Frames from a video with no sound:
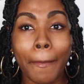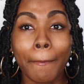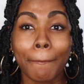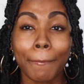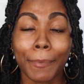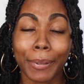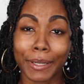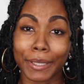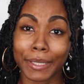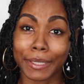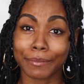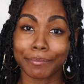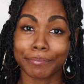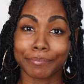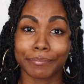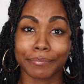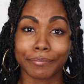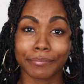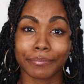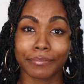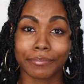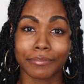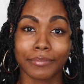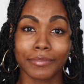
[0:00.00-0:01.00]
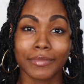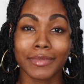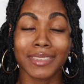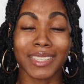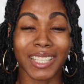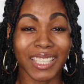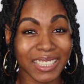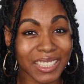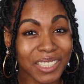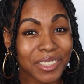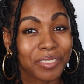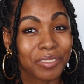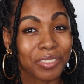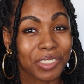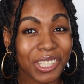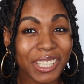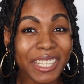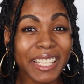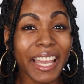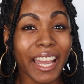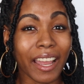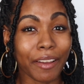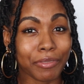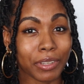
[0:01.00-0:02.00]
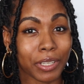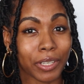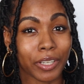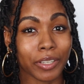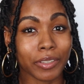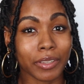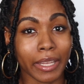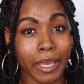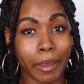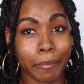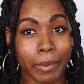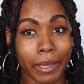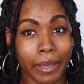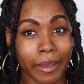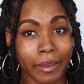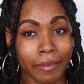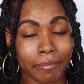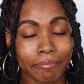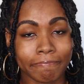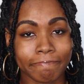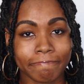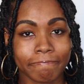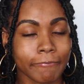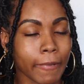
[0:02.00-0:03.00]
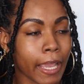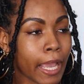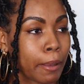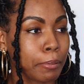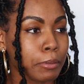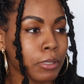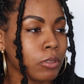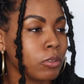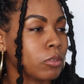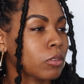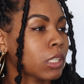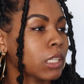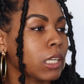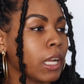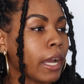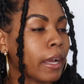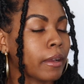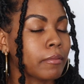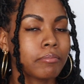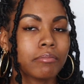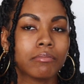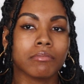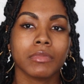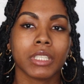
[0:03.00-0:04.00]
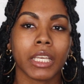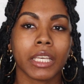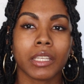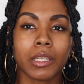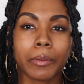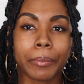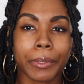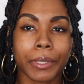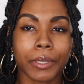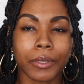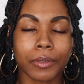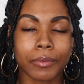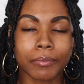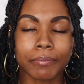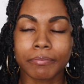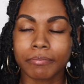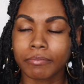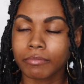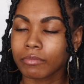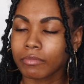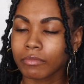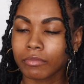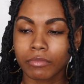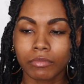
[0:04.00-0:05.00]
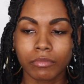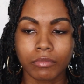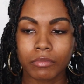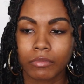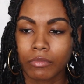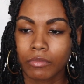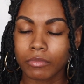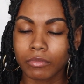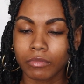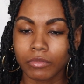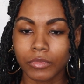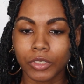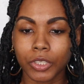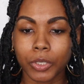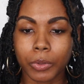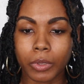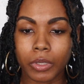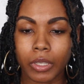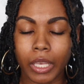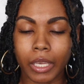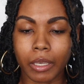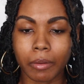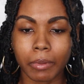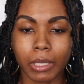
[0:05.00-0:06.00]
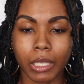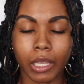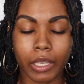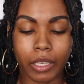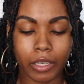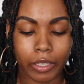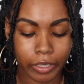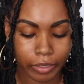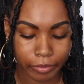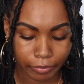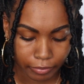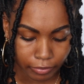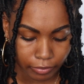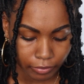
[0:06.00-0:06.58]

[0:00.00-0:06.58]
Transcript: But does it really have to hurt that bad? Absolutely not. Take the pill. You will thank me later.